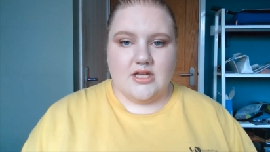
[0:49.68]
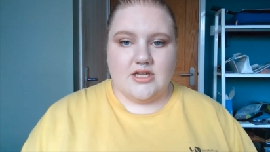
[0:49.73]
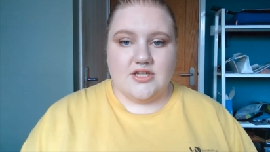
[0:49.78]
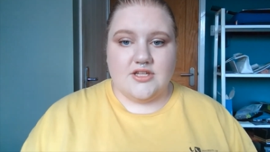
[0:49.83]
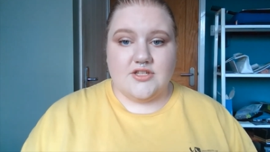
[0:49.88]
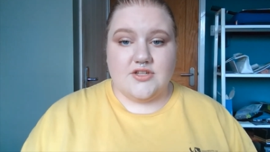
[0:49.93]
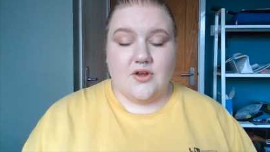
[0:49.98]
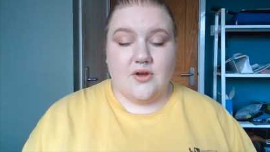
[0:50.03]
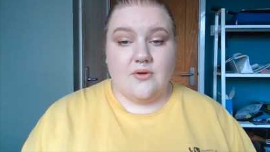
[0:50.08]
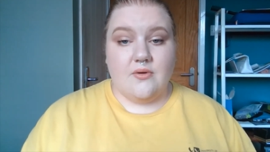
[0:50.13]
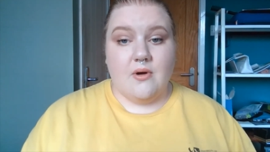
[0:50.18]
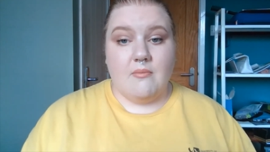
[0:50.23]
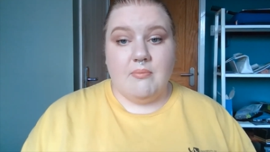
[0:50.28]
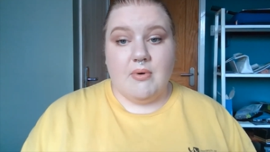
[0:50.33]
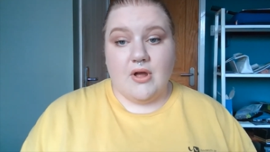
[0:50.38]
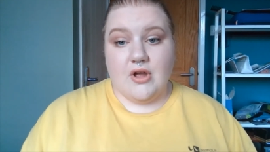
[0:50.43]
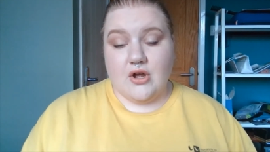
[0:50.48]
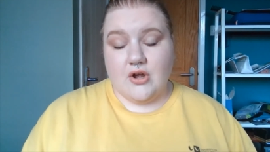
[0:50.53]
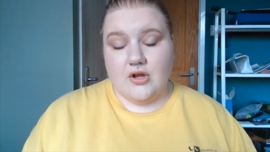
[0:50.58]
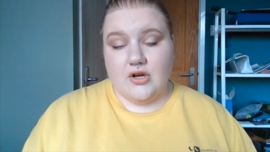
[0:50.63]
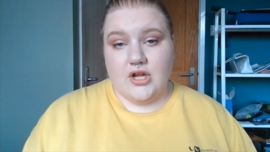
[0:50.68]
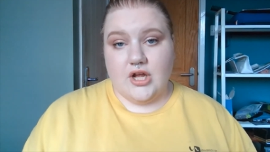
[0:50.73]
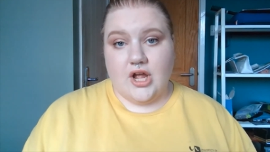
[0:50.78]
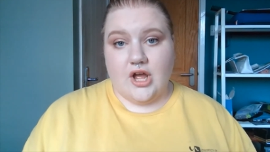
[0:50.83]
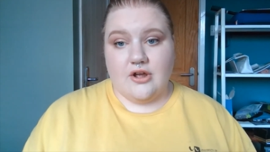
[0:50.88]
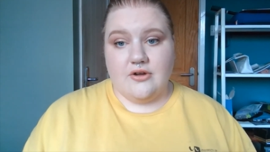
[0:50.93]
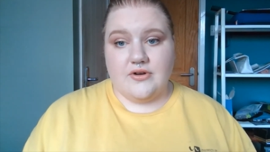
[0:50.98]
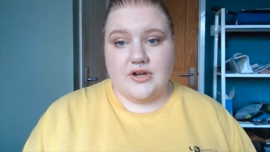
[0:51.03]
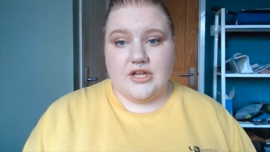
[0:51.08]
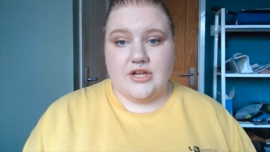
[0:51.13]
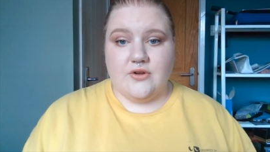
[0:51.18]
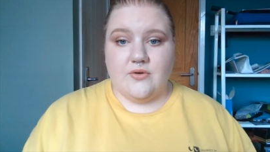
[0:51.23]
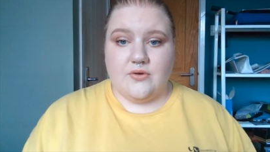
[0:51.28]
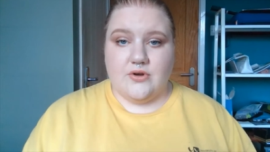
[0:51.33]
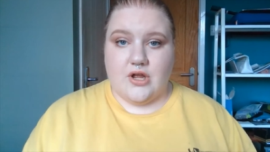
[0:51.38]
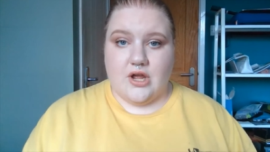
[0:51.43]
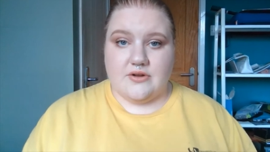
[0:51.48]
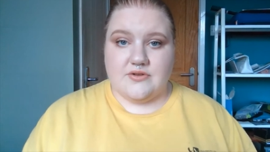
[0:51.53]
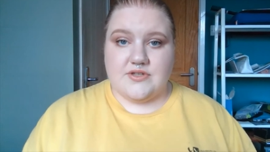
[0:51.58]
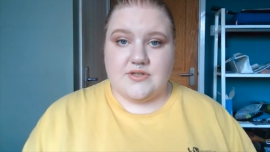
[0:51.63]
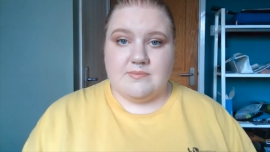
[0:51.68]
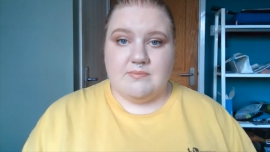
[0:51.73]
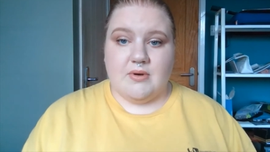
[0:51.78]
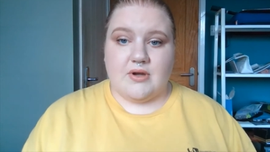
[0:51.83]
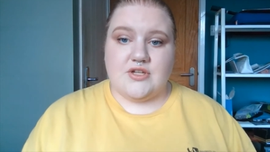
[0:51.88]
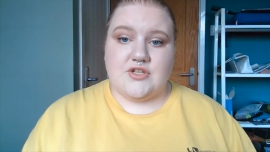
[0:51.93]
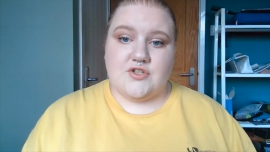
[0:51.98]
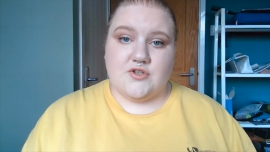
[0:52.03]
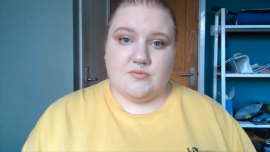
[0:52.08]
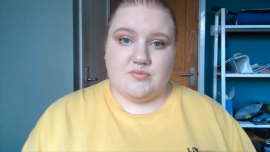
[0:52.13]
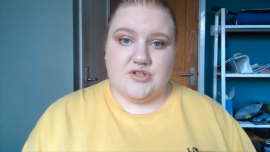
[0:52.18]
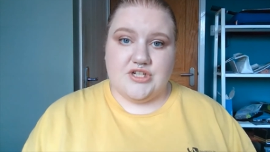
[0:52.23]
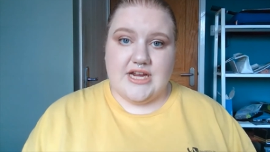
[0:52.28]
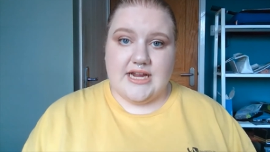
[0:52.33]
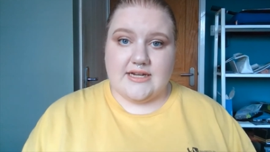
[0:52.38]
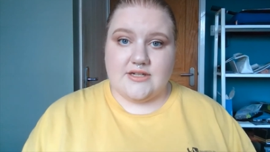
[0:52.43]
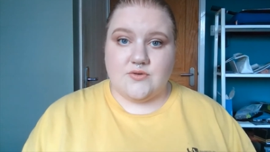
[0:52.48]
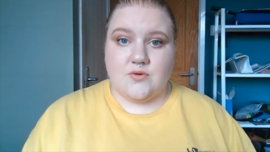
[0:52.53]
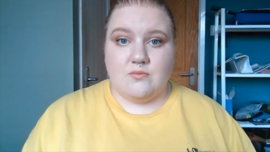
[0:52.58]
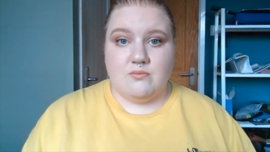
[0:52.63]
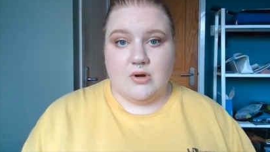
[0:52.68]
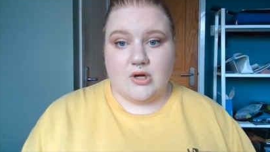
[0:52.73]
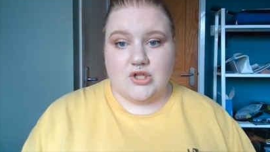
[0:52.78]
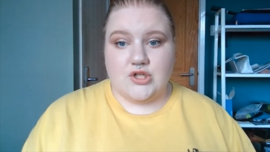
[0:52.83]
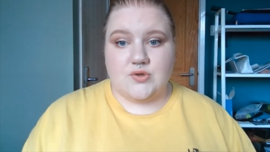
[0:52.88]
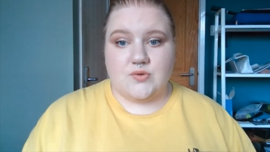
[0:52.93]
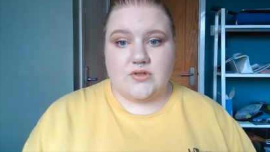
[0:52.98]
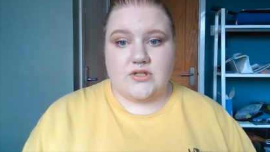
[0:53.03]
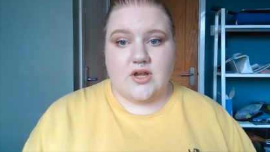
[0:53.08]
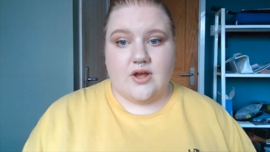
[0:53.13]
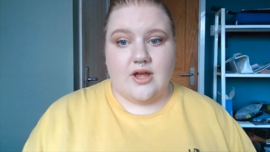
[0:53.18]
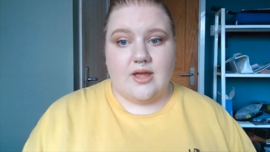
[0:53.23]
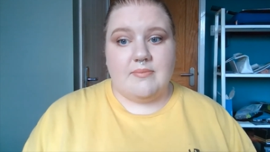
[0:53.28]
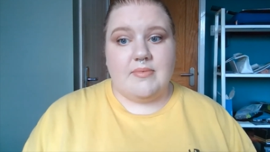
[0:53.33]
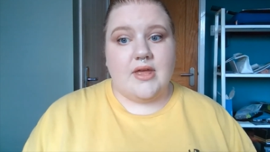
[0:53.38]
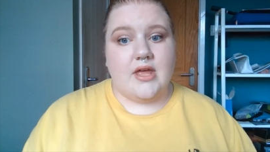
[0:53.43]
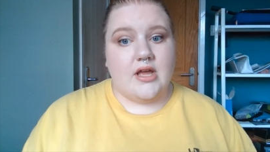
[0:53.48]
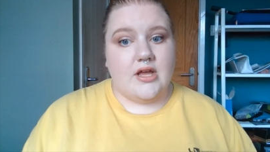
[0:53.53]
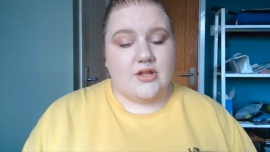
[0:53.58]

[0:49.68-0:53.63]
So by colour coding your notes by subject or module type,